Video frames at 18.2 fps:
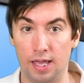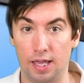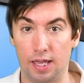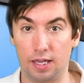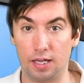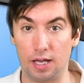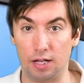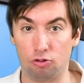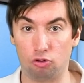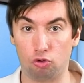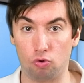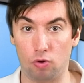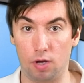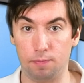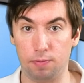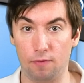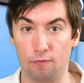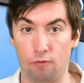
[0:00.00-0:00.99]
and got
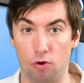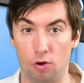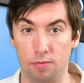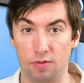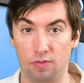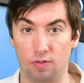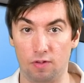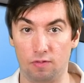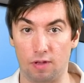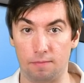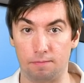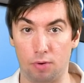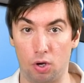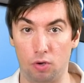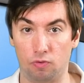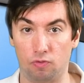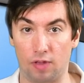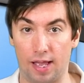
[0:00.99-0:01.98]
strong performances on
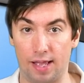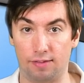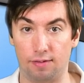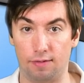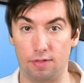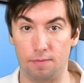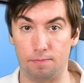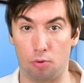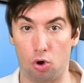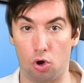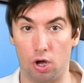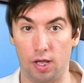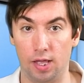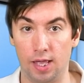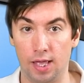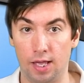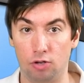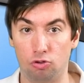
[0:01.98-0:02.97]
both sides of the
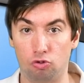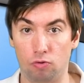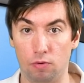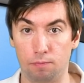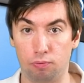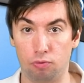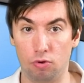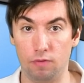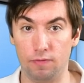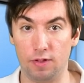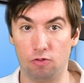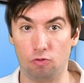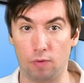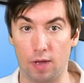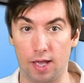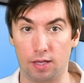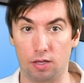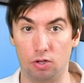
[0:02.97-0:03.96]
ball to improve its
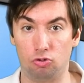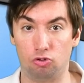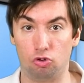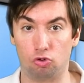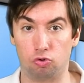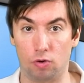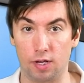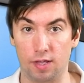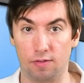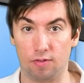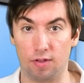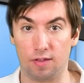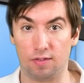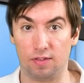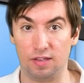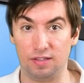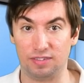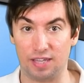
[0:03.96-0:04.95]
record to
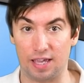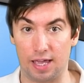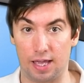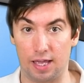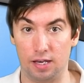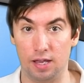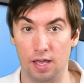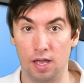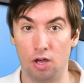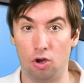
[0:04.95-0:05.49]
26 10,